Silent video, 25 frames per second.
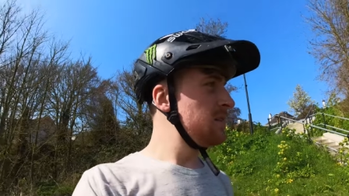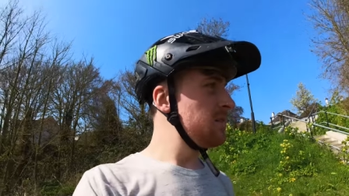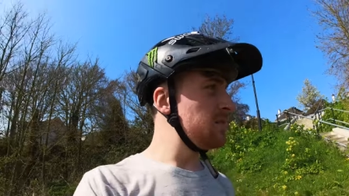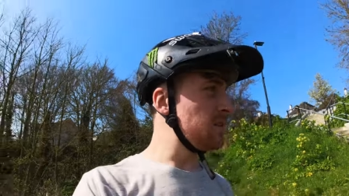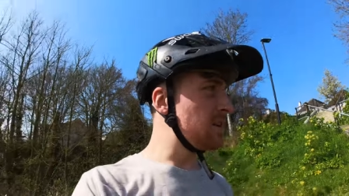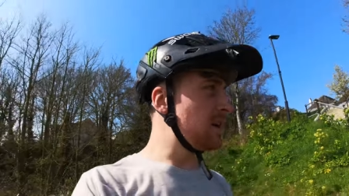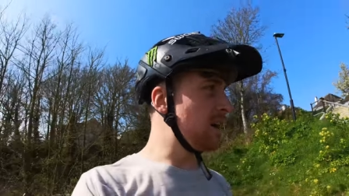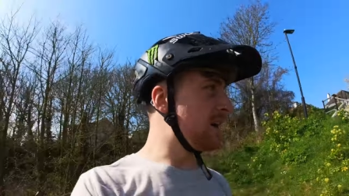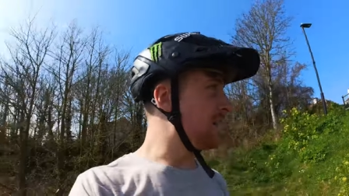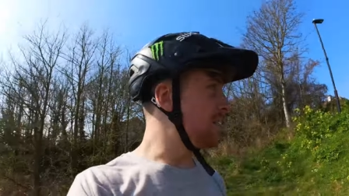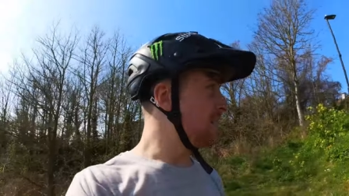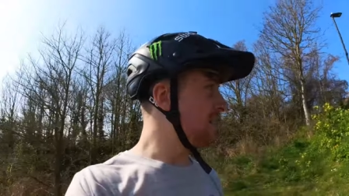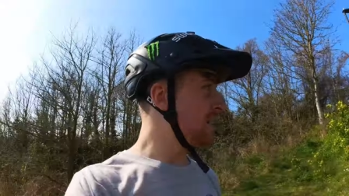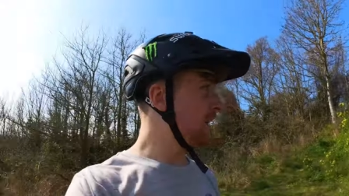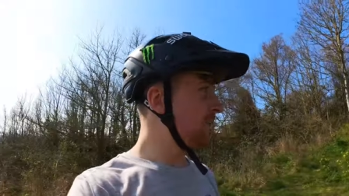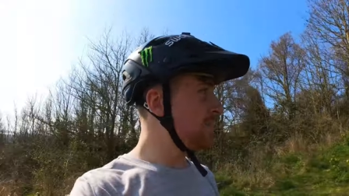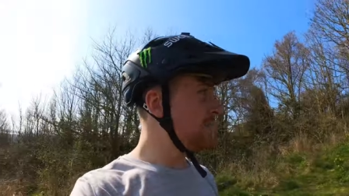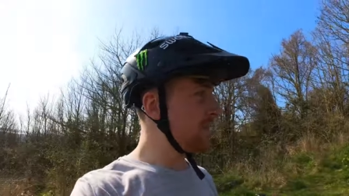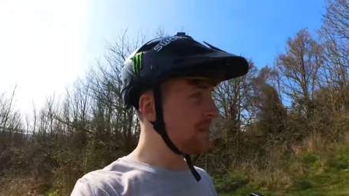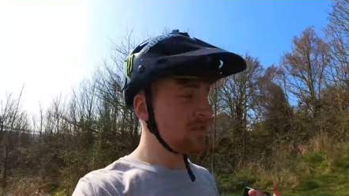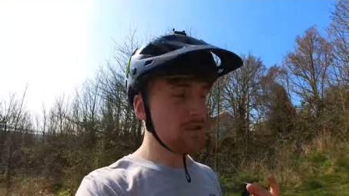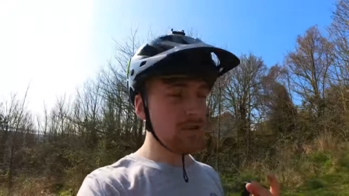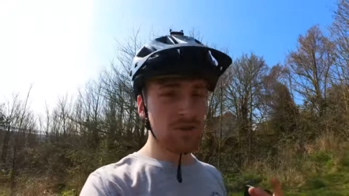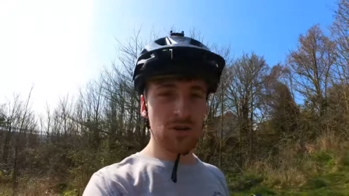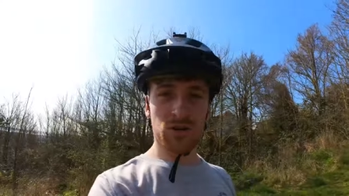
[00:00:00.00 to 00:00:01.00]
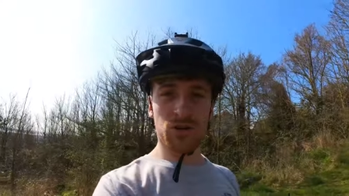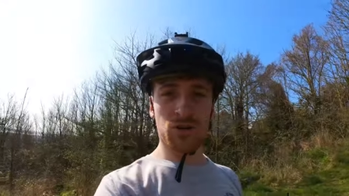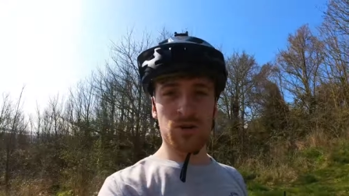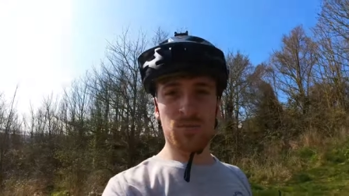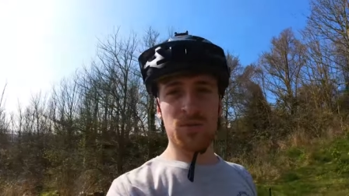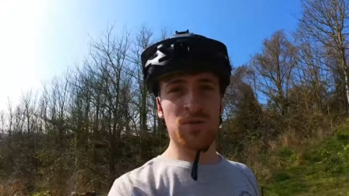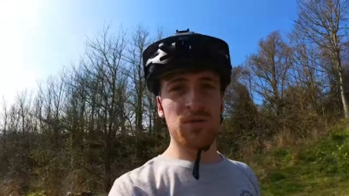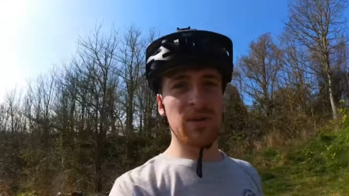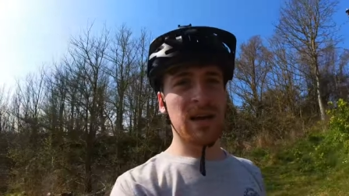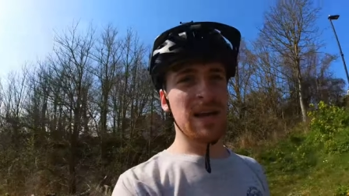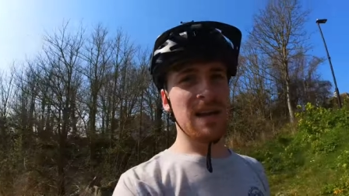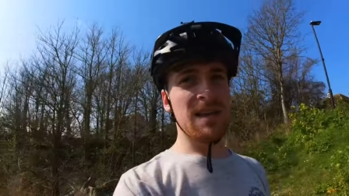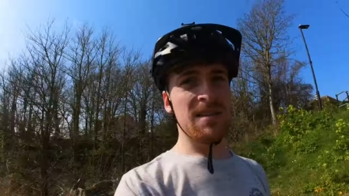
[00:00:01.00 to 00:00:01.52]
So currently I'm in the
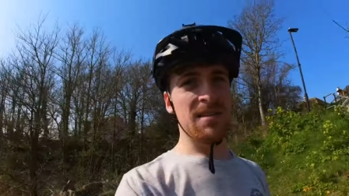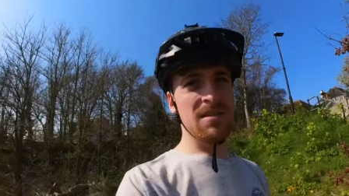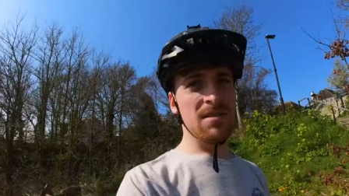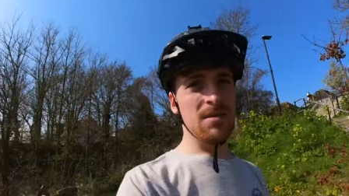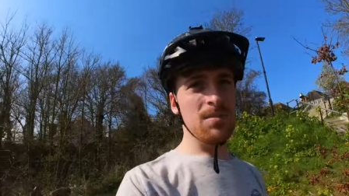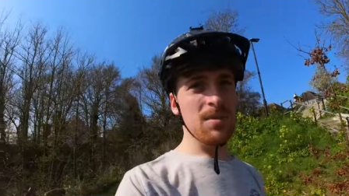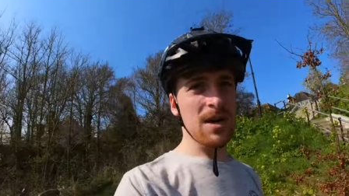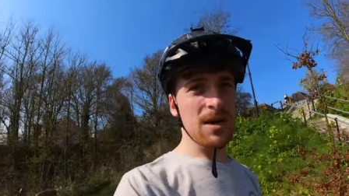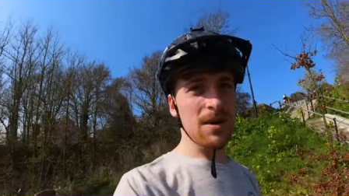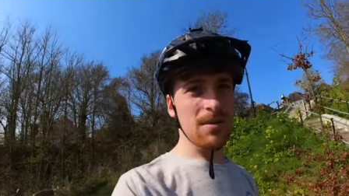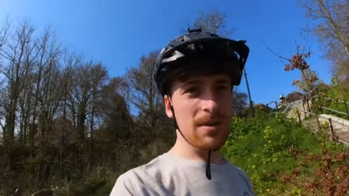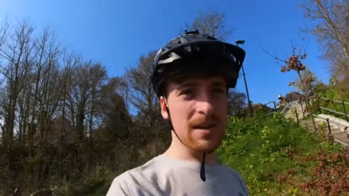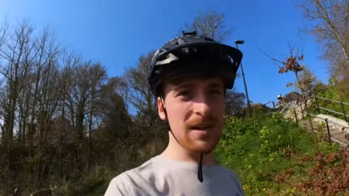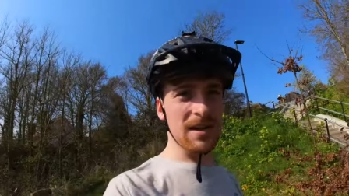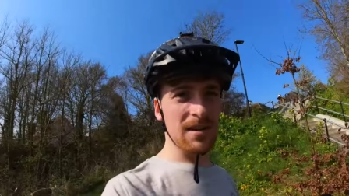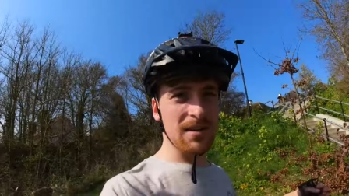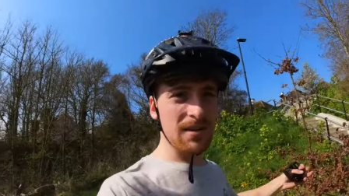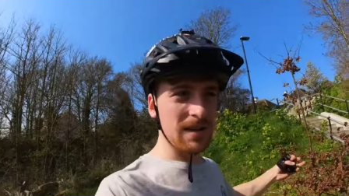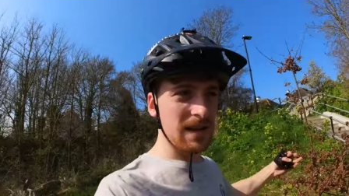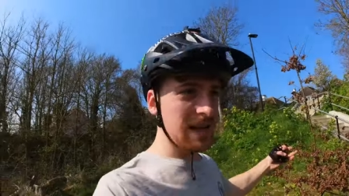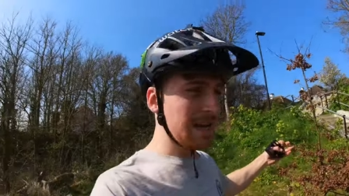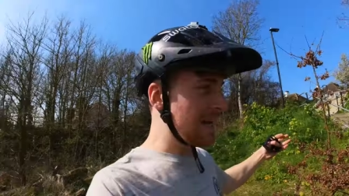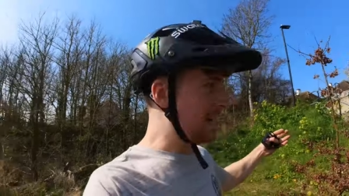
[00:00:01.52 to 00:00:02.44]
normal lens, but we're gonna do